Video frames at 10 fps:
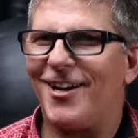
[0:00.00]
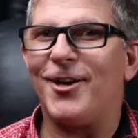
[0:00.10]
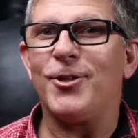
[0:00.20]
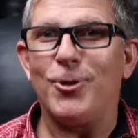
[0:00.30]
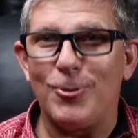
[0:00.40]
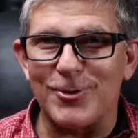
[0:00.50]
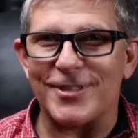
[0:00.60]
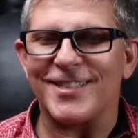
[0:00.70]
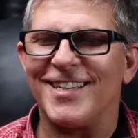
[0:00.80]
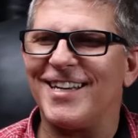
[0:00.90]
A
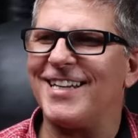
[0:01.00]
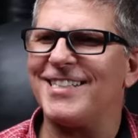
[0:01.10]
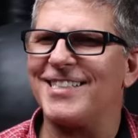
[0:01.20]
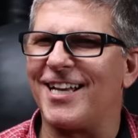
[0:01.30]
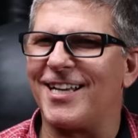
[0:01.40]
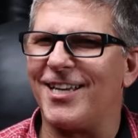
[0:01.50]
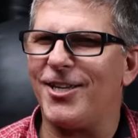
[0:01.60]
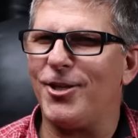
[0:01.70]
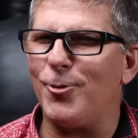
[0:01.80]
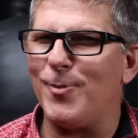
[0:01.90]
Ute. And he's like,
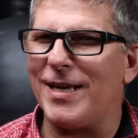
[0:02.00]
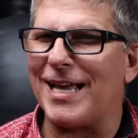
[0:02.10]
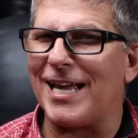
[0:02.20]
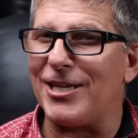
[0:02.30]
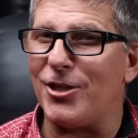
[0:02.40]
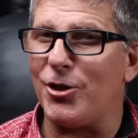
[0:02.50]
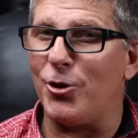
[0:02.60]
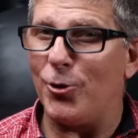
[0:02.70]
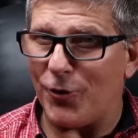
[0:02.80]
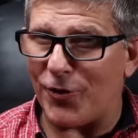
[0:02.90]
you mean a
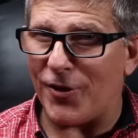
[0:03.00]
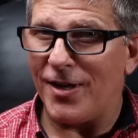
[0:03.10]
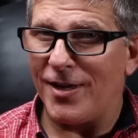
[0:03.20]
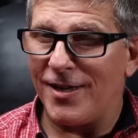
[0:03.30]
youth?